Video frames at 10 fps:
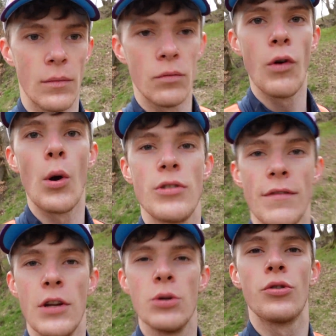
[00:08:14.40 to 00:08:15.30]
rows of
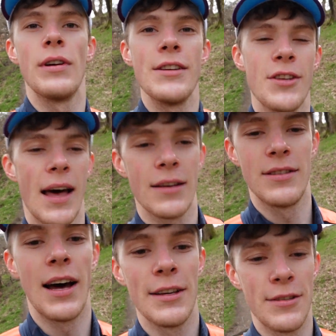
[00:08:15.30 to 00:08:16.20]
new trees, so that's
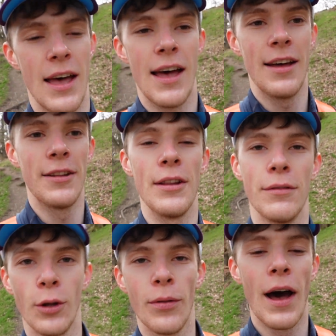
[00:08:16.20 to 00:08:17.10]
nice that
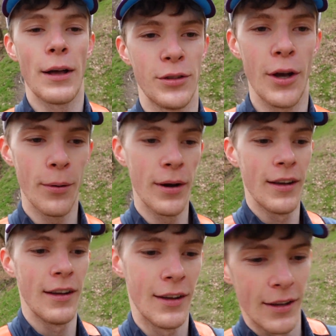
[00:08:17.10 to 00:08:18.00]
they've done that. So,
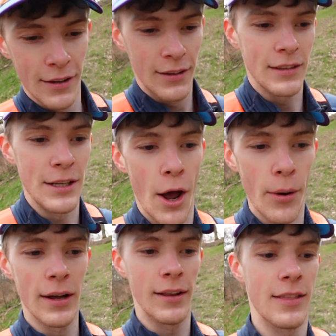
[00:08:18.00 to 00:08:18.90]
you know,
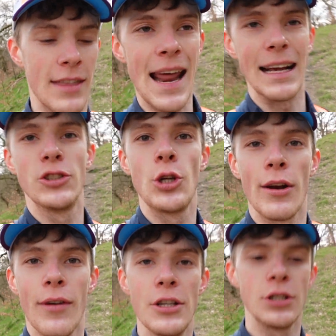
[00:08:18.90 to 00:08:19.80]
the next
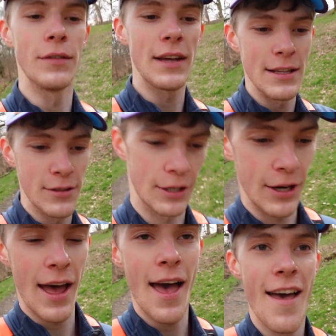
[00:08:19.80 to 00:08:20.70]
generation of kids
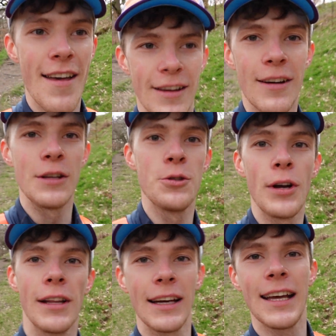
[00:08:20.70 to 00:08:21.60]
can enjoy
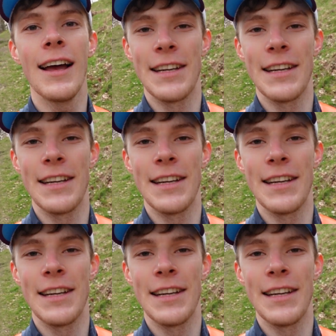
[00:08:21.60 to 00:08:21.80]
it like I